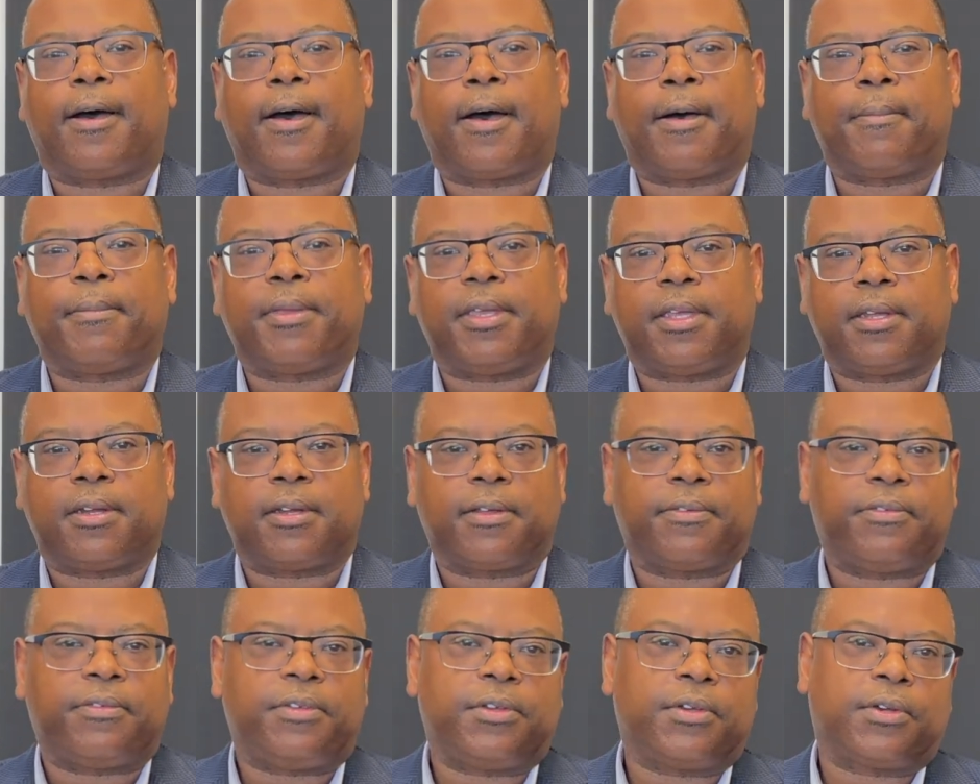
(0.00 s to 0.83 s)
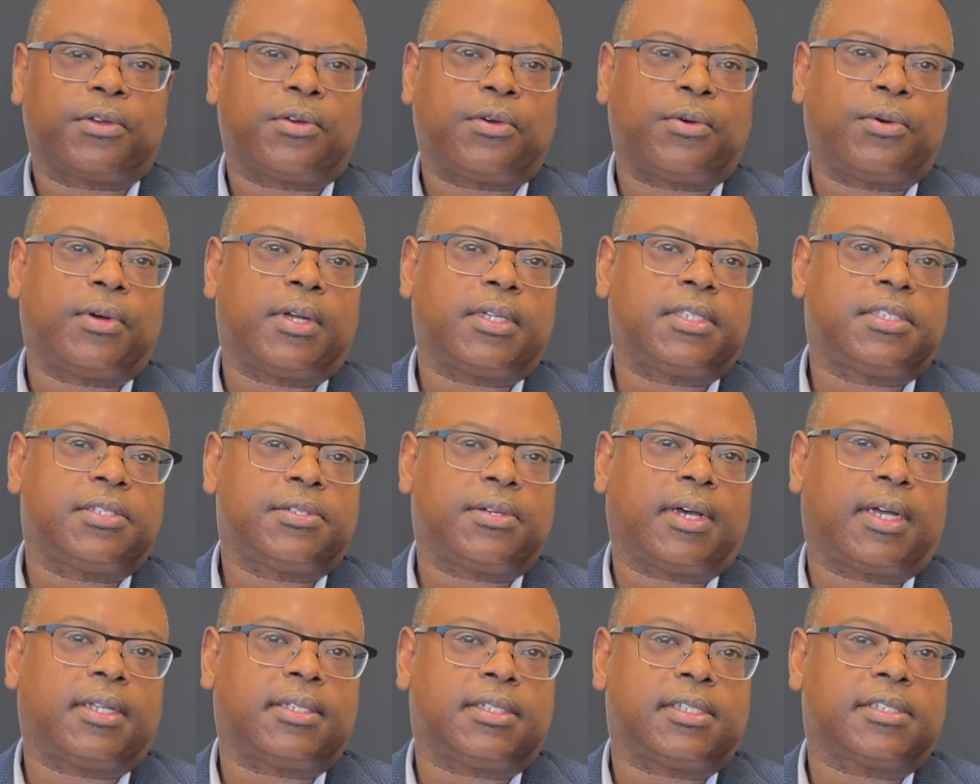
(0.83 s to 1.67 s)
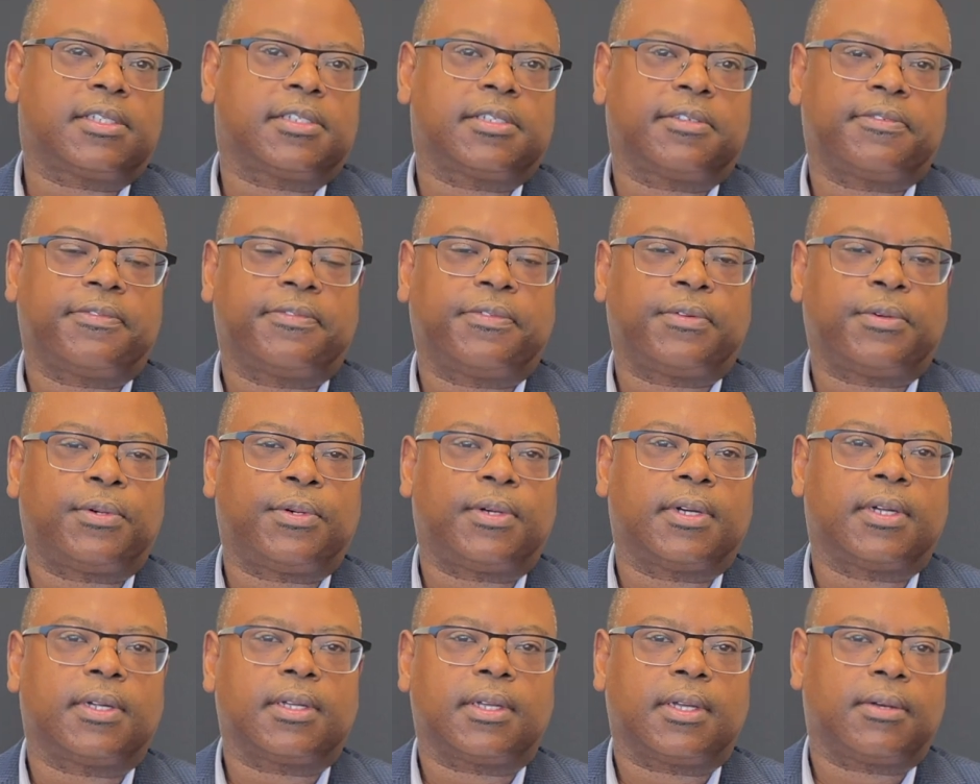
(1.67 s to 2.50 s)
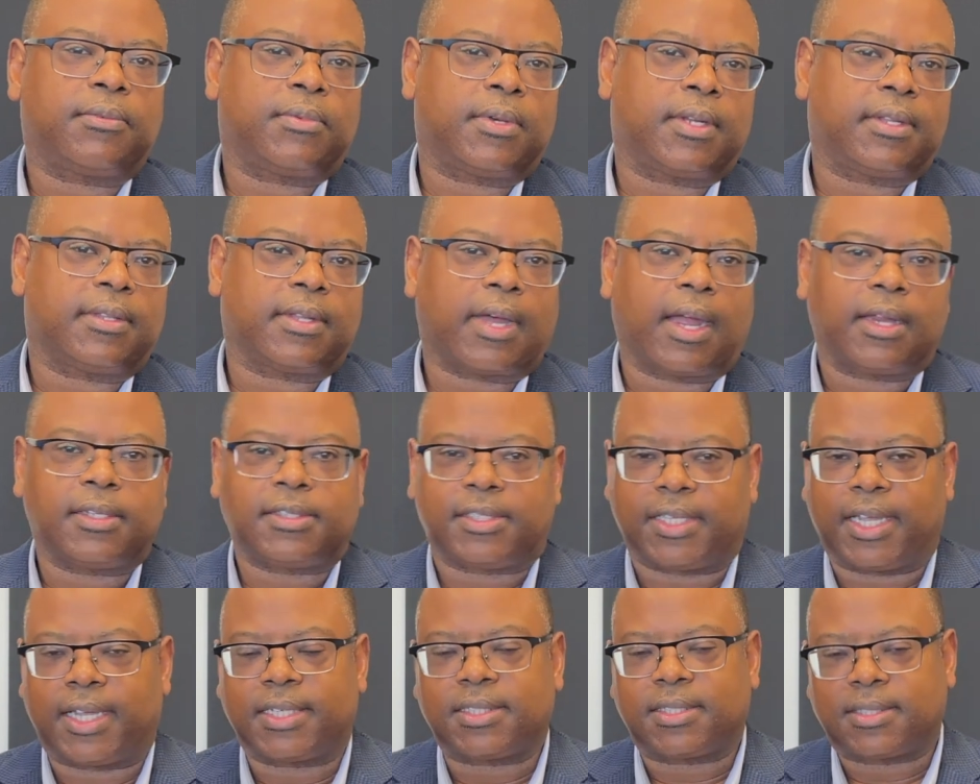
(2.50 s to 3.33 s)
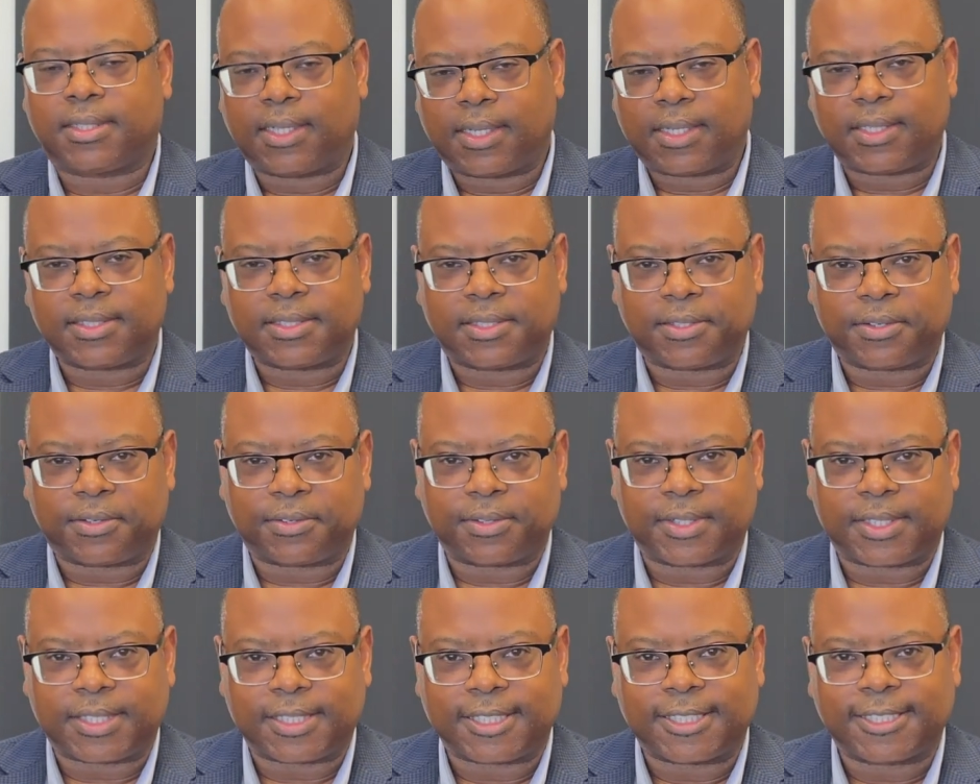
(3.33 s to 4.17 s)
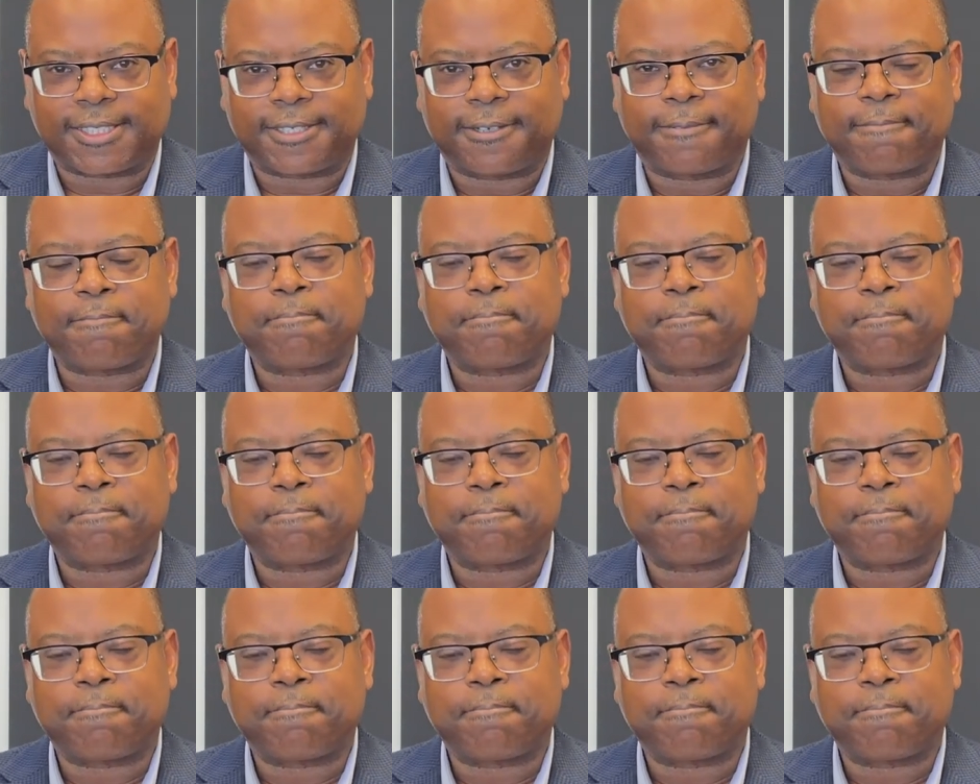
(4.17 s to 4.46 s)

here if you're going to audition for one of our Jazz Studies degrees.